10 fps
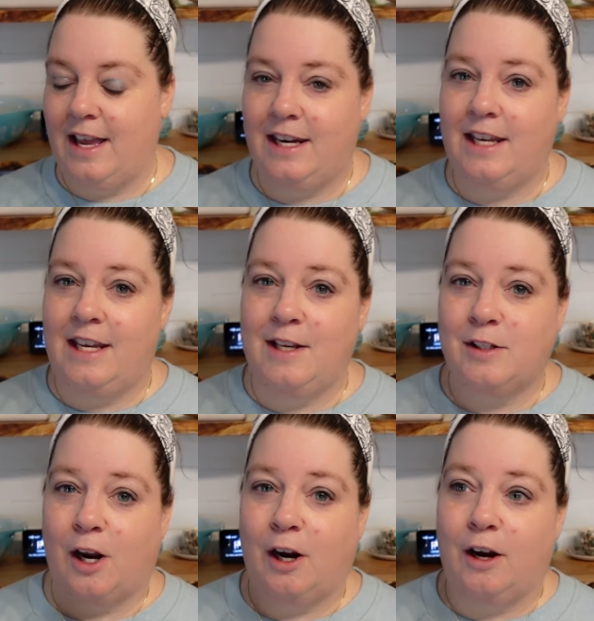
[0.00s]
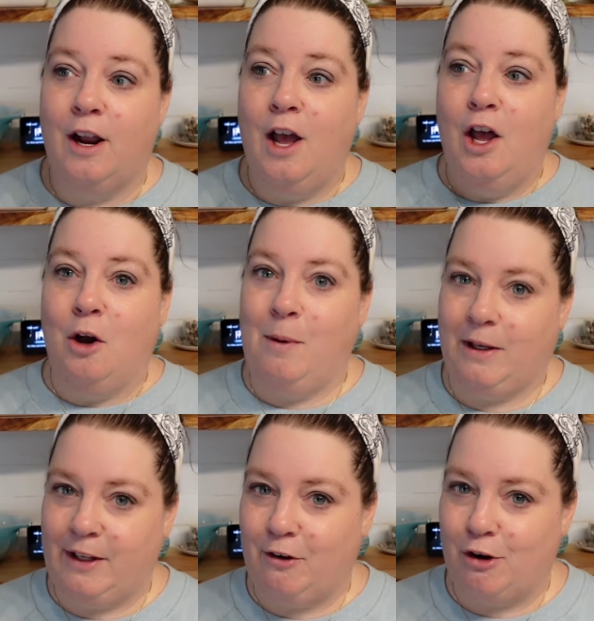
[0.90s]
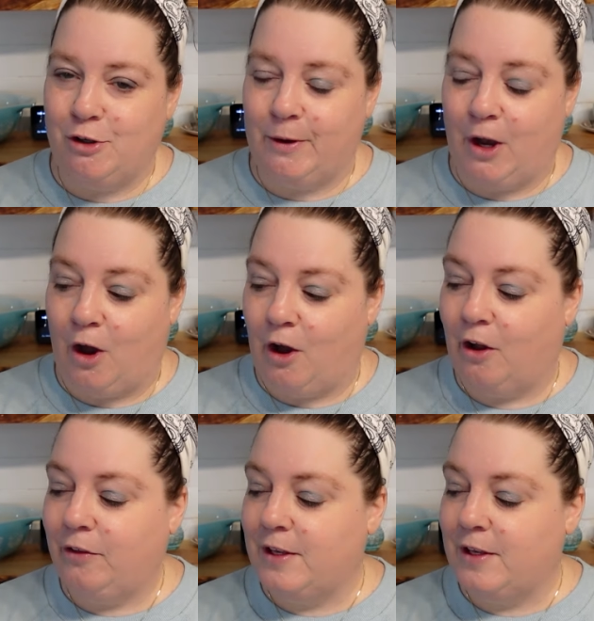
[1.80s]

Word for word: And it is our weekly grocery haul.